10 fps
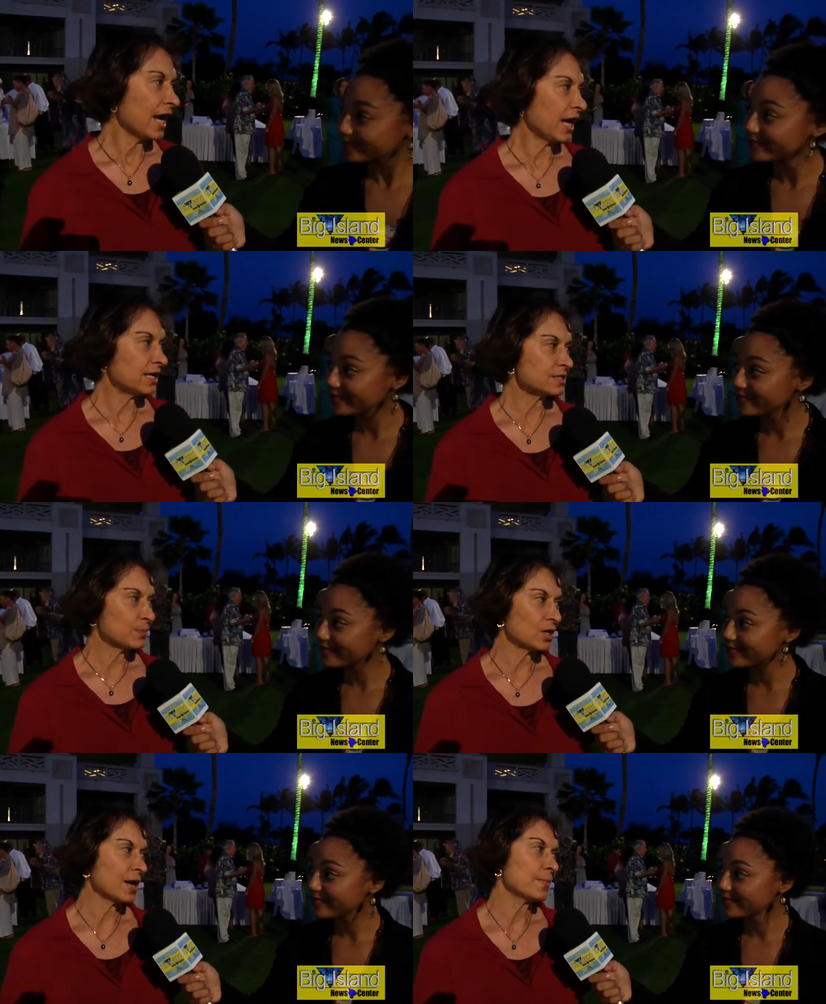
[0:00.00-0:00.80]
Speaker 1: and it's
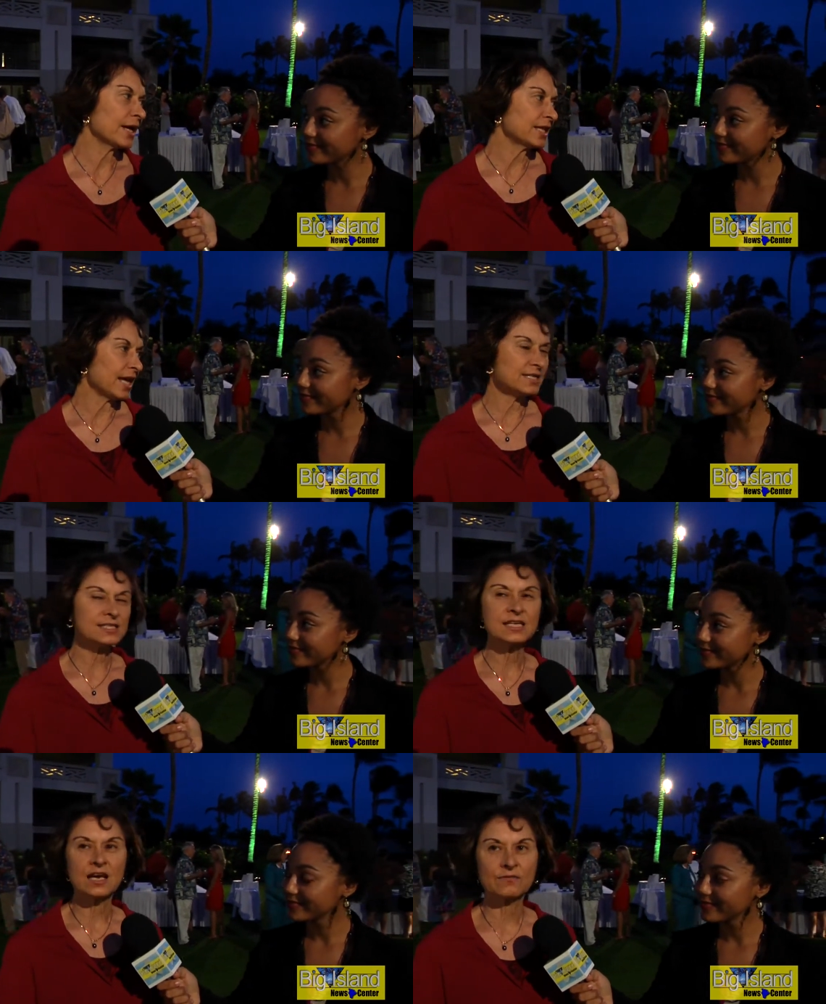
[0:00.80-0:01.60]
put on by the A
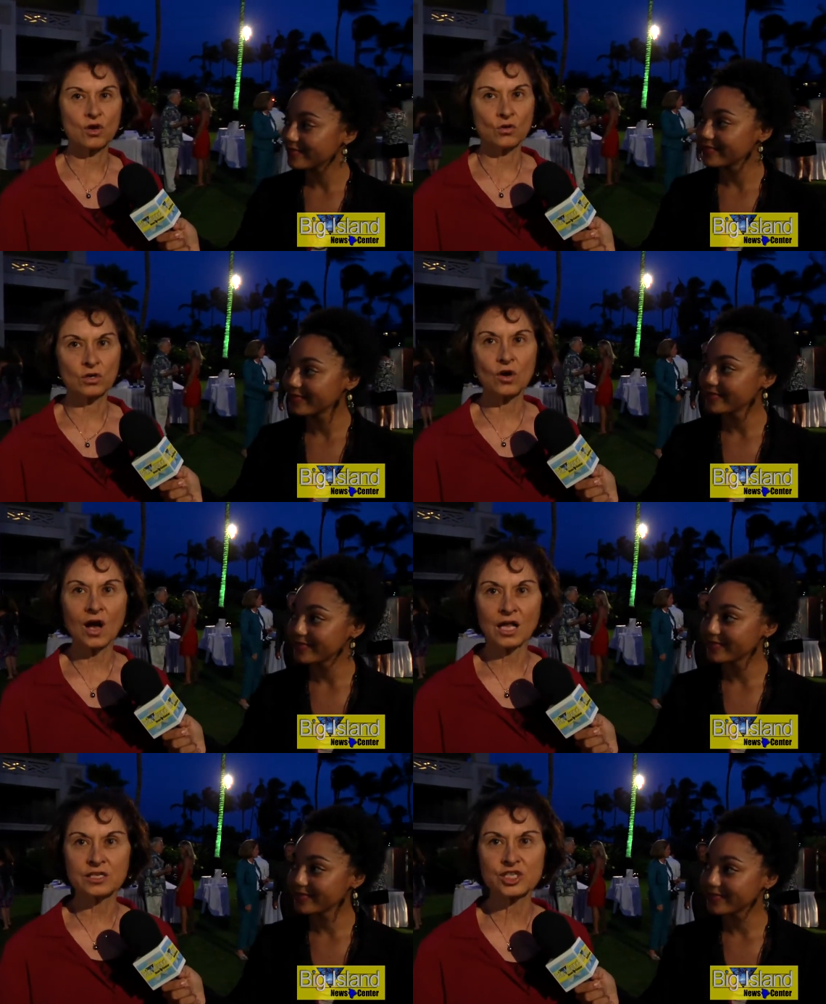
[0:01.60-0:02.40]
C F Kona
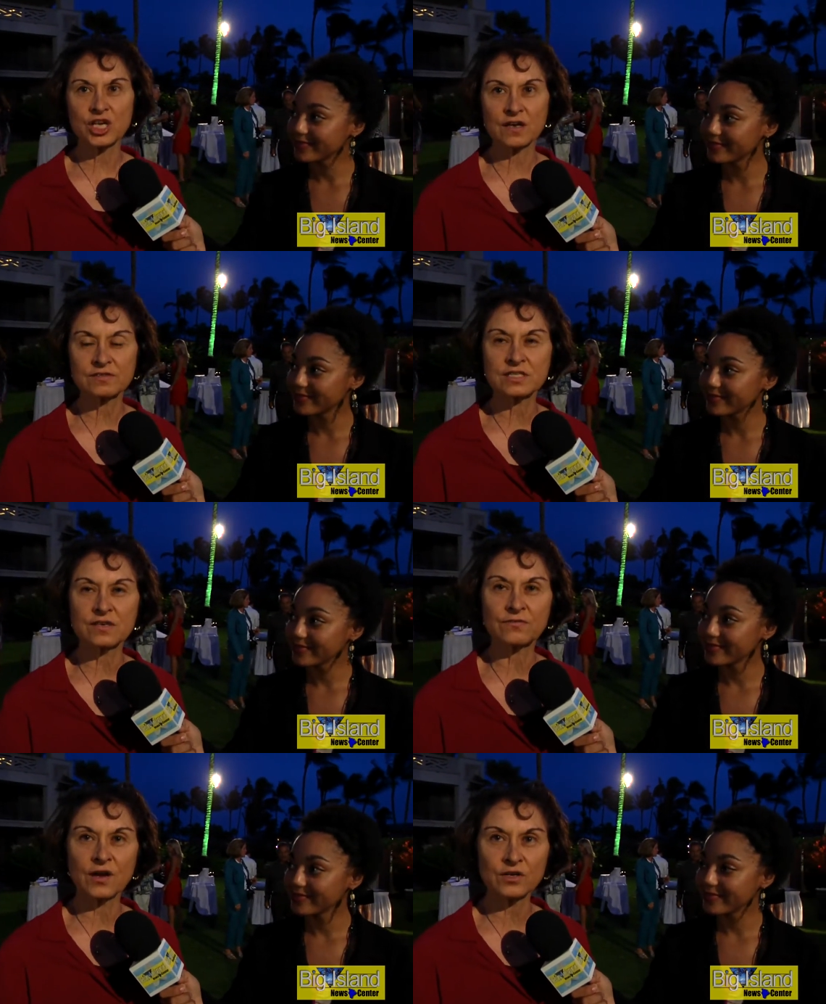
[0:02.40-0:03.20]
Kohala Chefs as
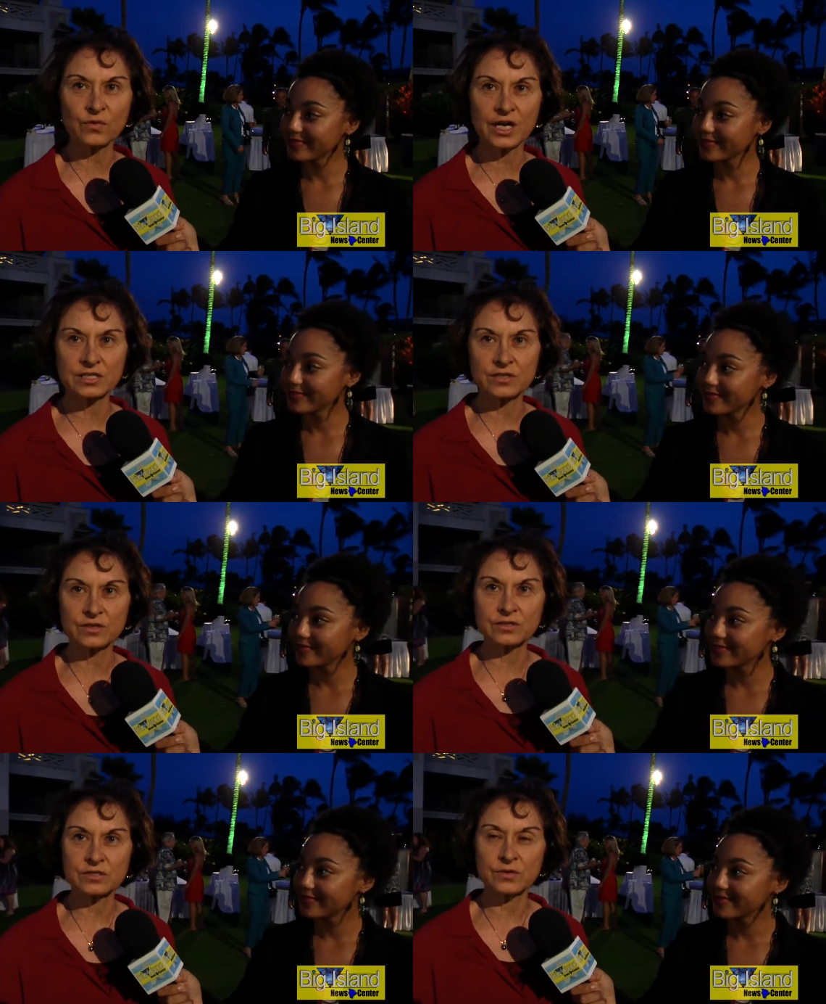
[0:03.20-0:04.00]
a
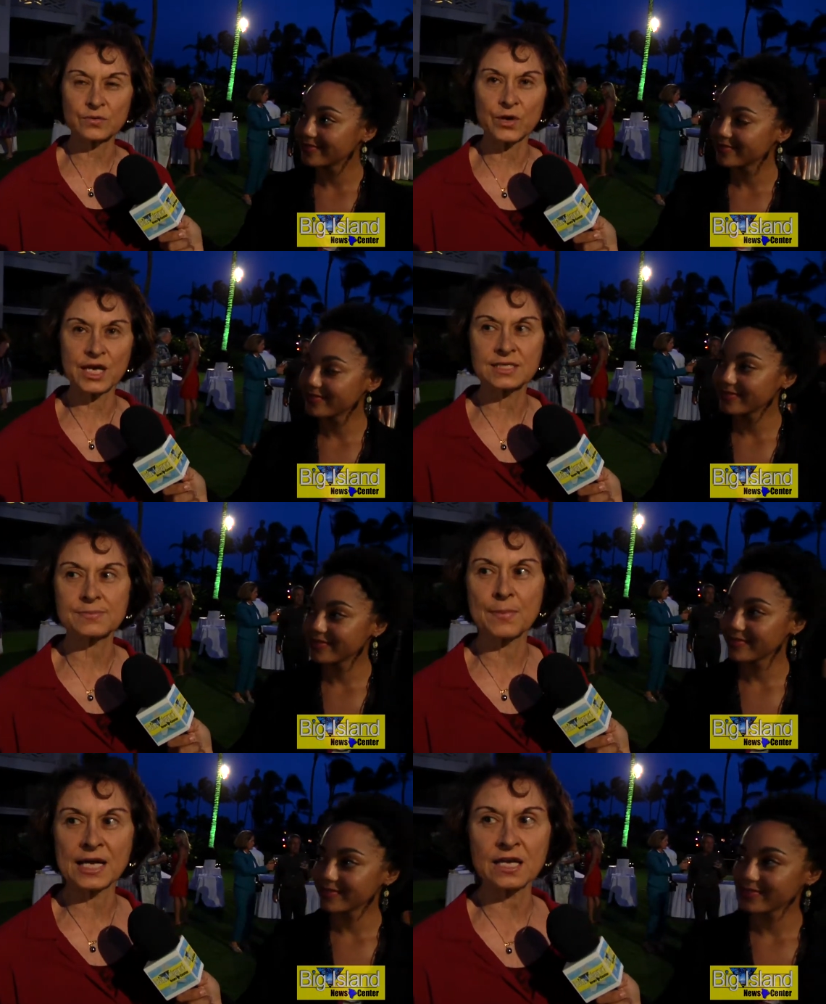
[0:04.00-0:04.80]
fundraiser to
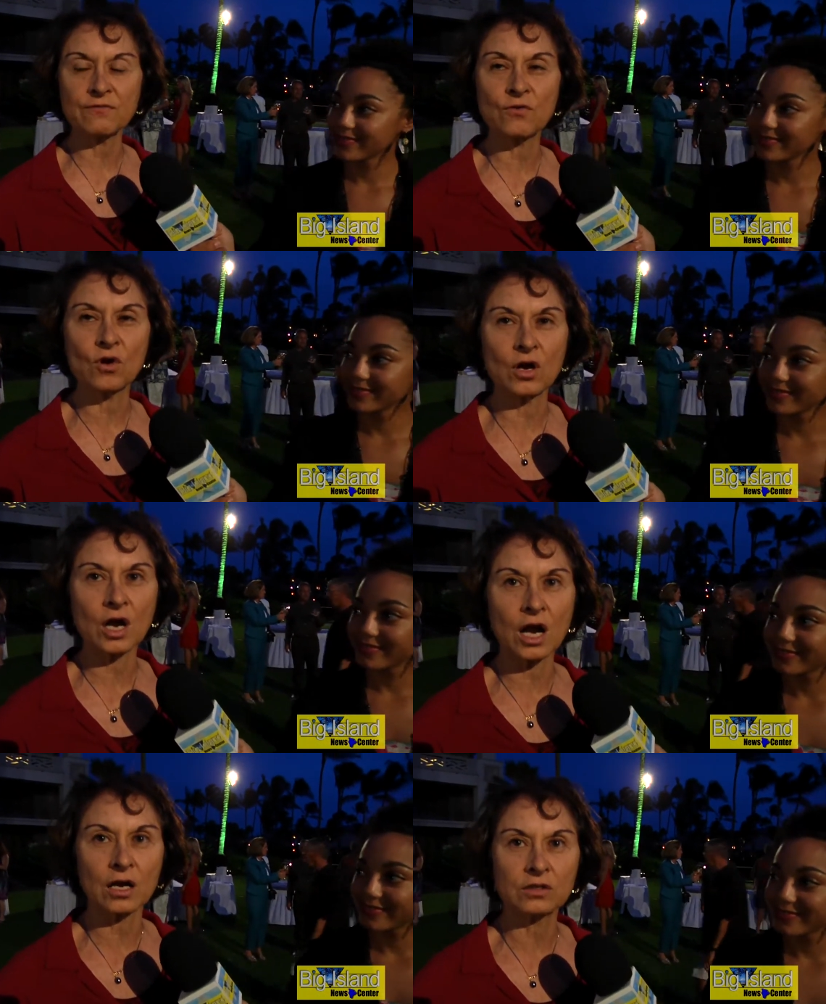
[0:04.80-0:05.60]
raise money for
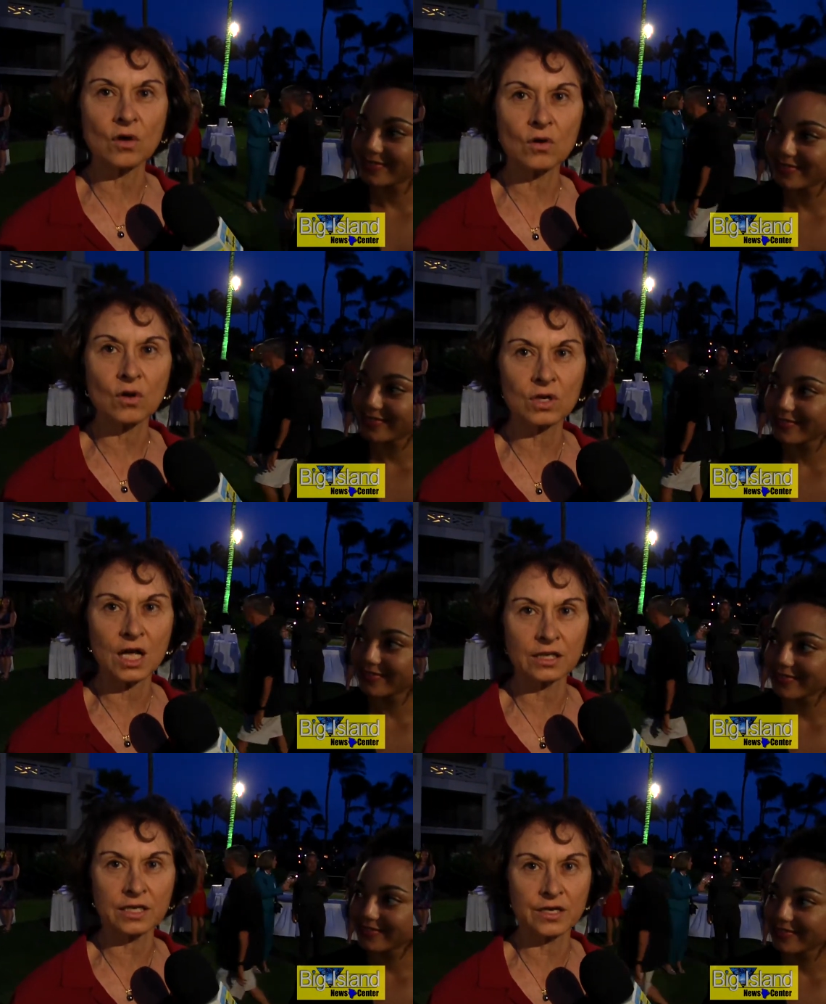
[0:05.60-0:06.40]
our local
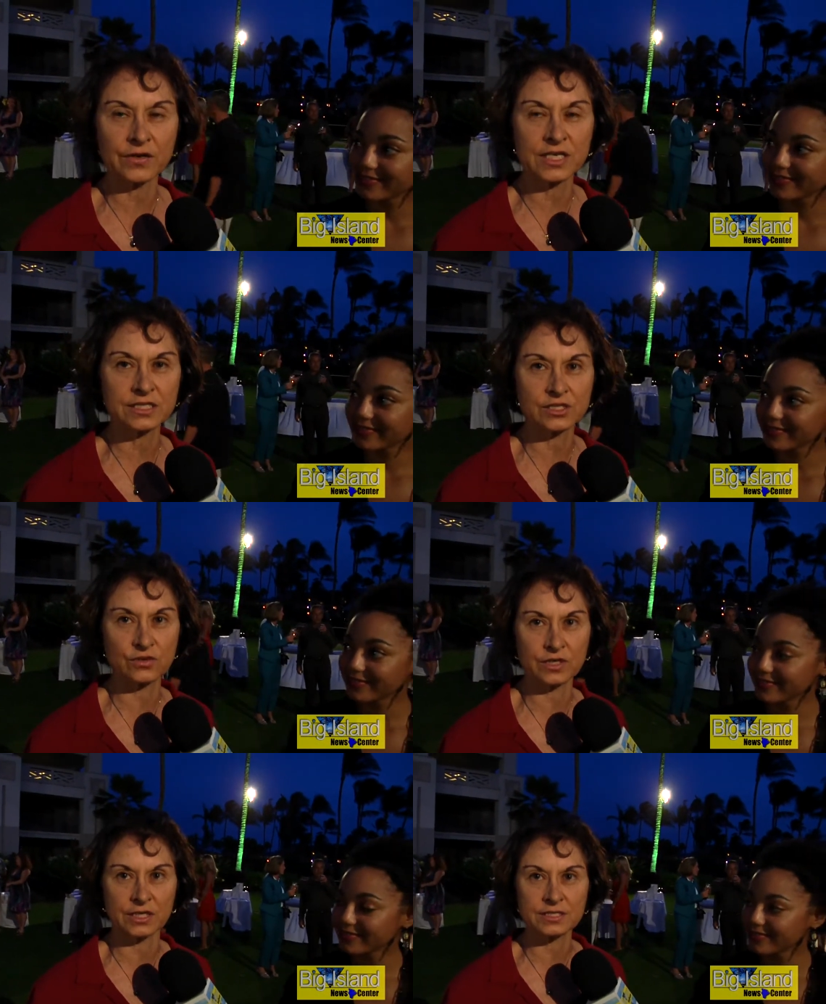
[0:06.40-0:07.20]
culinary
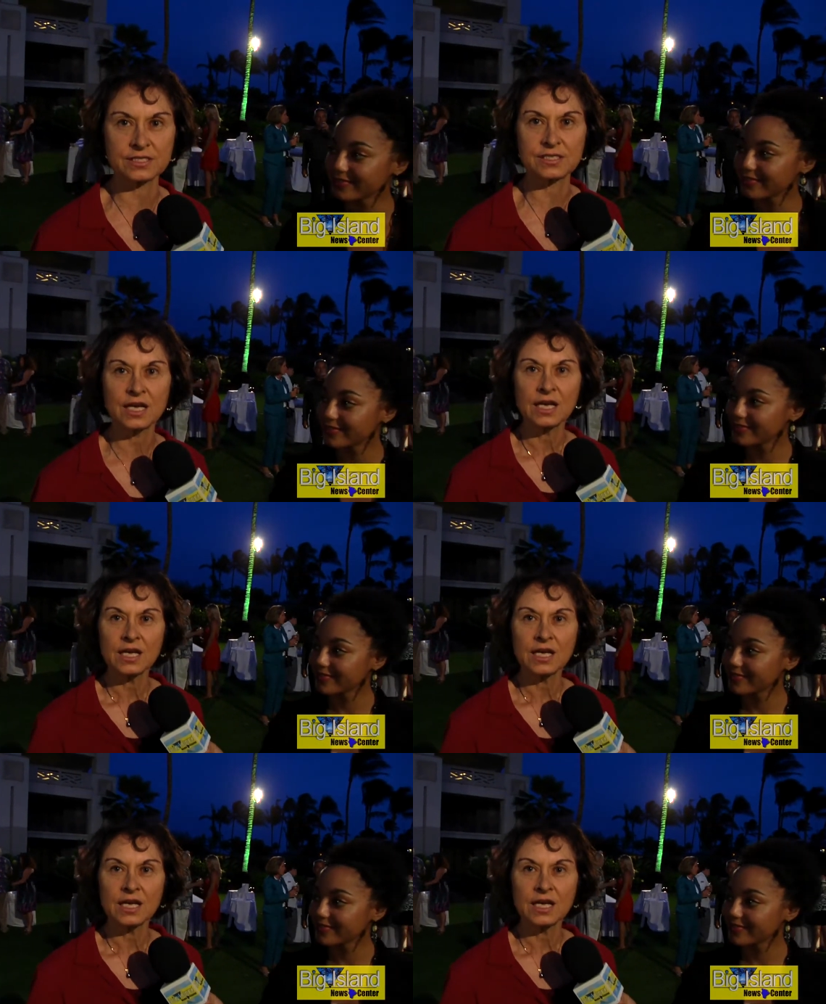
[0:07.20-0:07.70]
students.